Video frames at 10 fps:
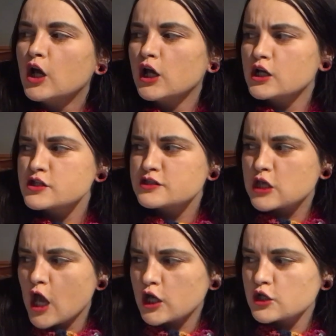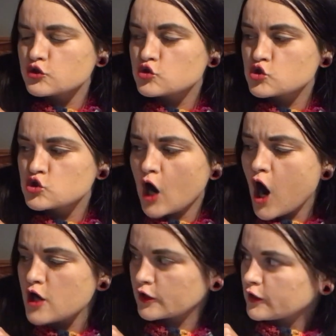It is getting
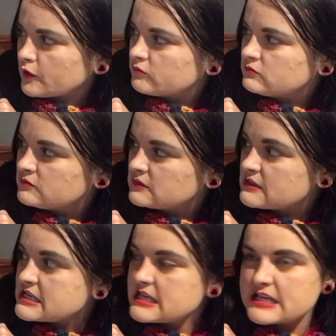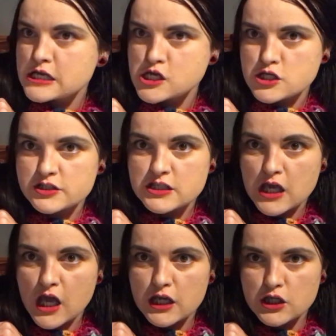dark. It is
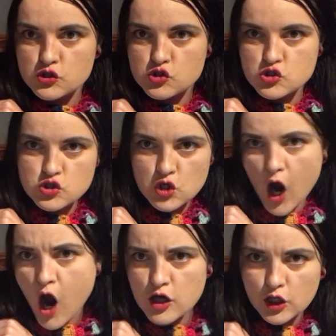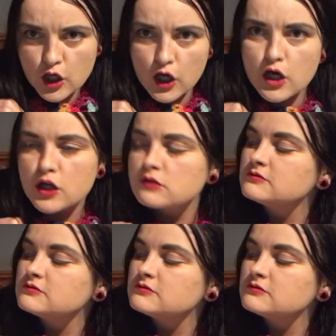getting darker.